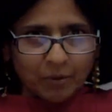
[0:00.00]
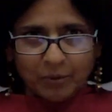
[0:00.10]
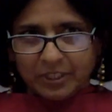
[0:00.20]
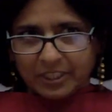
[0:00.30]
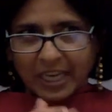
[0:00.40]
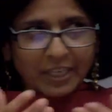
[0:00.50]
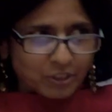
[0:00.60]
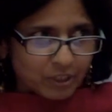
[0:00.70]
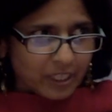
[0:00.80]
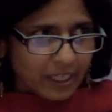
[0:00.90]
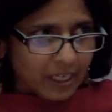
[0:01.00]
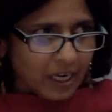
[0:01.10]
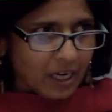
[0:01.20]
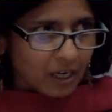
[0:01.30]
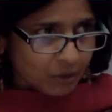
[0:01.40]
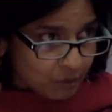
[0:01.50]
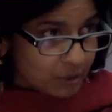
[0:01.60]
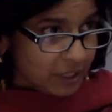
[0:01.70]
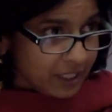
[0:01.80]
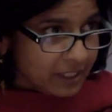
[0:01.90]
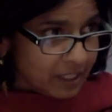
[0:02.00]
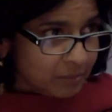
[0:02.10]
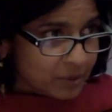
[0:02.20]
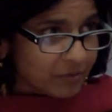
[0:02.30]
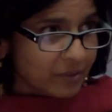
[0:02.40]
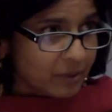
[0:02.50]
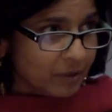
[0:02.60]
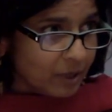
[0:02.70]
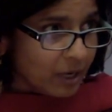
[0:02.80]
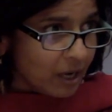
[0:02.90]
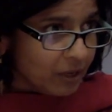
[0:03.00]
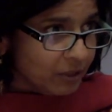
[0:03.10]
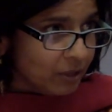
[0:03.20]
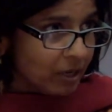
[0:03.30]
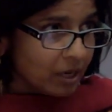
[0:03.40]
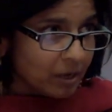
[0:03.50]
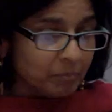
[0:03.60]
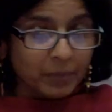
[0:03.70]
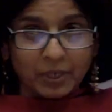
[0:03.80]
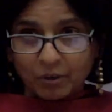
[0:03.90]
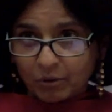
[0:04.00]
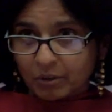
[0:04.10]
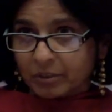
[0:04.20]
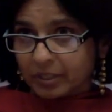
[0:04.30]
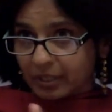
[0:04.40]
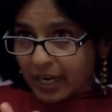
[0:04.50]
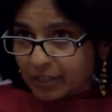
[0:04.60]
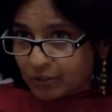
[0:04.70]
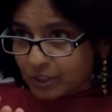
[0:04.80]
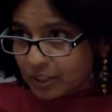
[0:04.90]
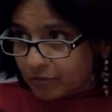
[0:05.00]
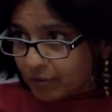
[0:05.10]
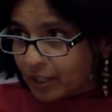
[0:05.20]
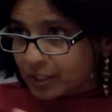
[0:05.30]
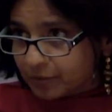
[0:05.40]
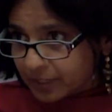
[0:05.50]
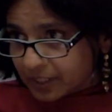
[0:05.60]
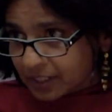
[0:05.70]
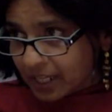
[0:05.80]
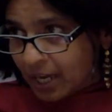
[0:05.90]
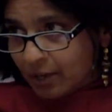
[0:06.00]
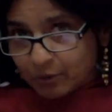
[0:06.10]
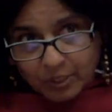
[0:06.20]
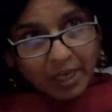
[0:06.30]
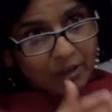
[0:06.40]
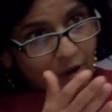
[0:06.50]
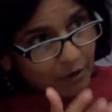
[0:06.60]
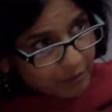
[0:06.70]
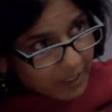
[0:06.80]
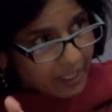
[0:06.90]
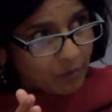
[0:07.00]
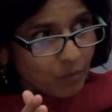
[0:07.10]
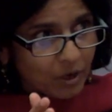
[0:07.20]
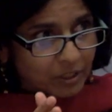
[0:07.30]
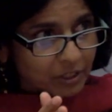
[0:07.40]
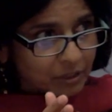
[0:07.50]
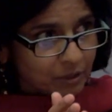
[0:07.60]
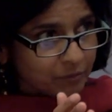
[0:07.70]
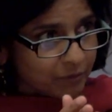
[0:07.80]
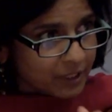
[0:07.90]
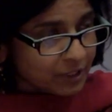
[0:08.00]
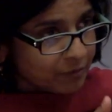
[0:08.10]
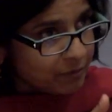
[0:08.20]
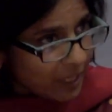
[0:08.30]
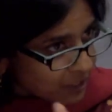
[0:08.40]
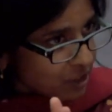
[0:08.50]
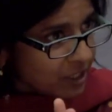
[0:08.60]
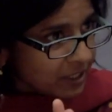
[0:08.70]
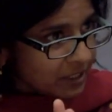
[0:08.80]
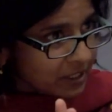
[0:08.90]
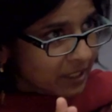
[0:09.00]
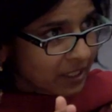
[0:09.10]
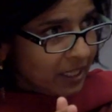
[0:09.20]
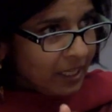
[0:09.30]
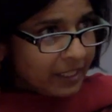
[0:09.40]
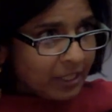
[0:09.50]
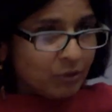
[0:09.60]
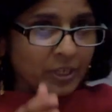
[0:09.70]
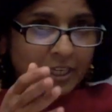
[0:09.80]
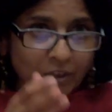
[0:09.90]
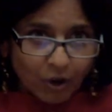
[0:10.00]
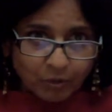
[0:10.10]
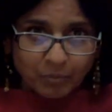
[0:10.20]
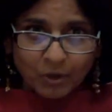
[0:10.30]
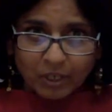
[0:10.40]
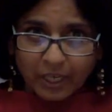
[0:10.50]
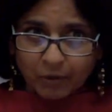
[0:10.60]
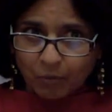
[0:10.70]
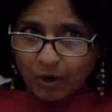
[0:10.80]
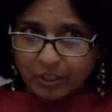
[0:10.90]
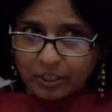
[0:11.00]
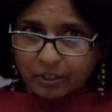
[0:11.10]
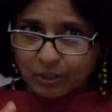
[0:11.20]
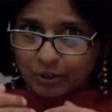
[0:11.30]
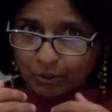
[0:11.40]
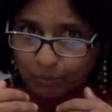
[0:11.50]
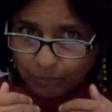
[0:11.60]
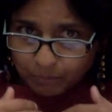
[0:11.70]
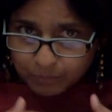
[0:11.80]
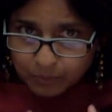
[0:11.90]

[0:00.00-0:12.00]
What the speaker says: which is actually good in terms of manure, nitrogen, phosphorus. You take a lot of clean water to first flush it. Then you need a lot more clean water to